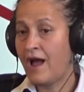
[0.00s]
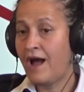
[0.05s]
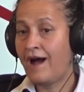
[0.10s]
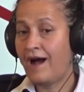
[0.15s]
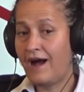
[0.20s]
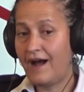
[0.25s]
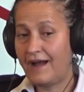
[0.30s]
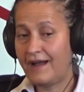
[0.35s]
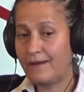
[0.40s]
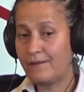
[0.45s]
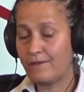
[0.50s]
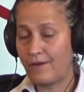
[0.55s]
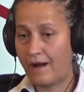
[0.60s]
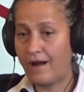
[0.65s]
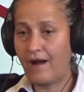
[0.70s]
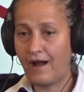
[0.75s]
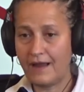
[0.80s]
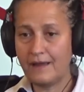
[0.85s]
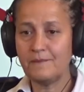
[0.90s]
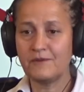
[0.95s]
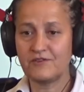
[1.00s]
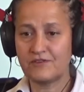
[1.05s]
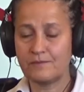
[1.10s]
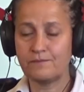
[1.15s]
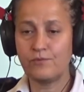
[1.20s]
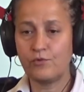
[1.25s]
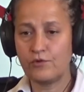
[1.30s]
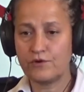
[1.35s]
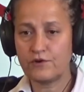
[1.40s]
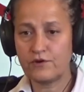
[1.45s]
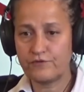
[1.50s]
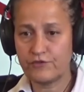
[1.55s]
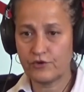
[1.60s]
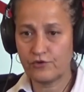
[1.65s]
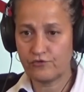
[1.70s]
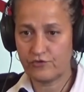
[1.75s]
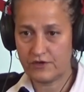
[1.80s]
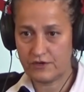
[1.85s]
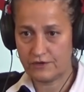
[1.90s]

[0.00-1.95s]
I am a supporter of the Green